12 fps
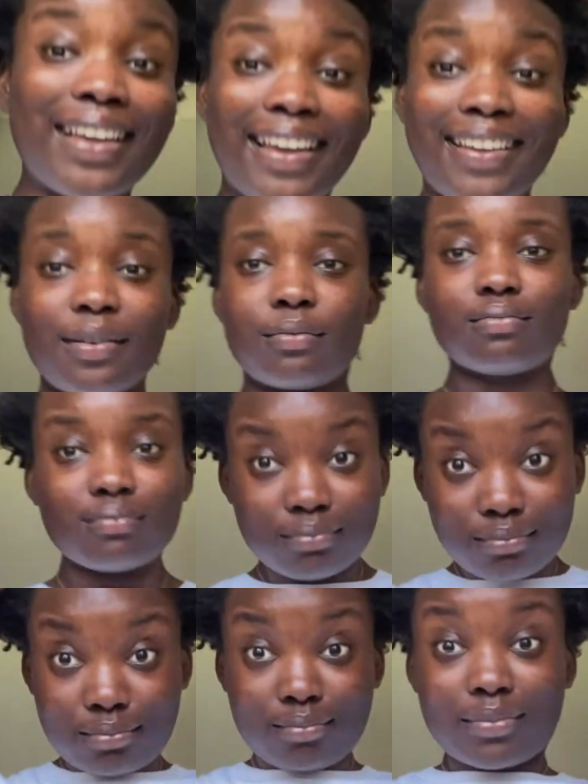Hey.
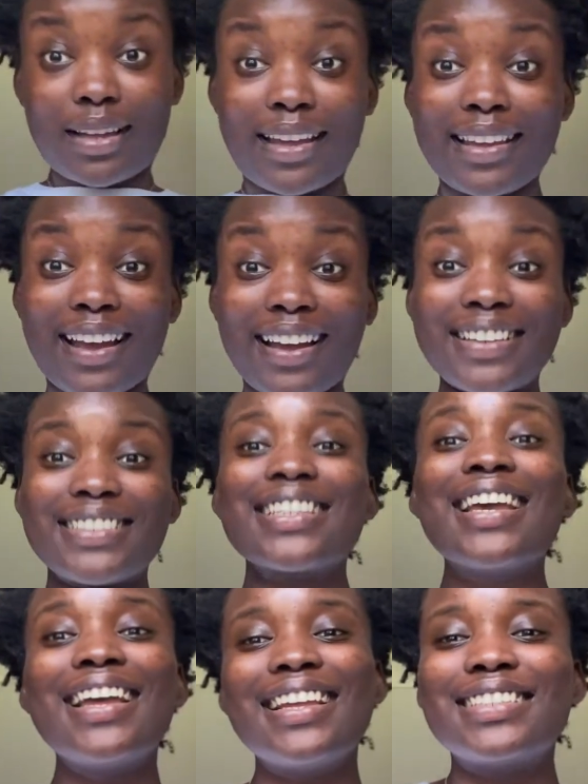Hey guys.
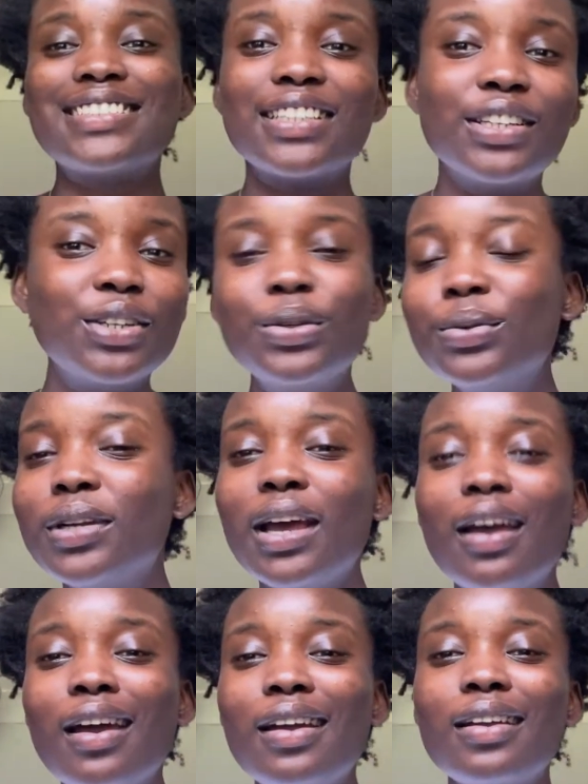It's a new
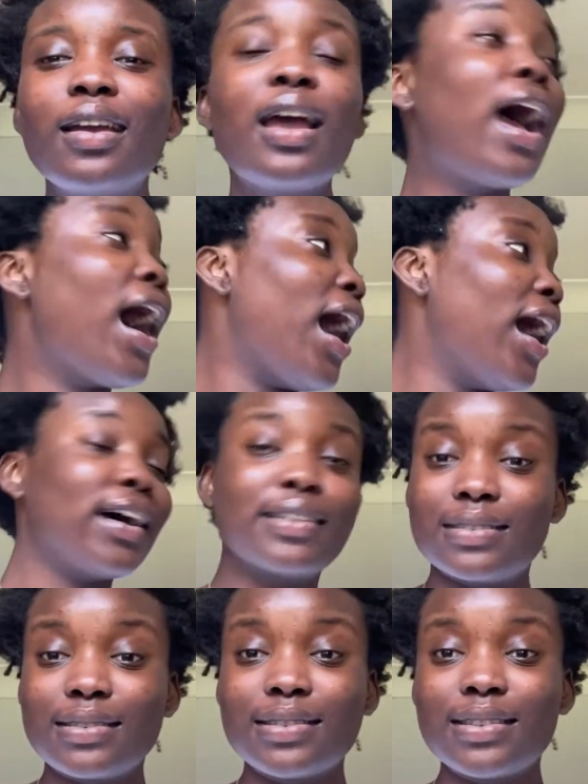day. And...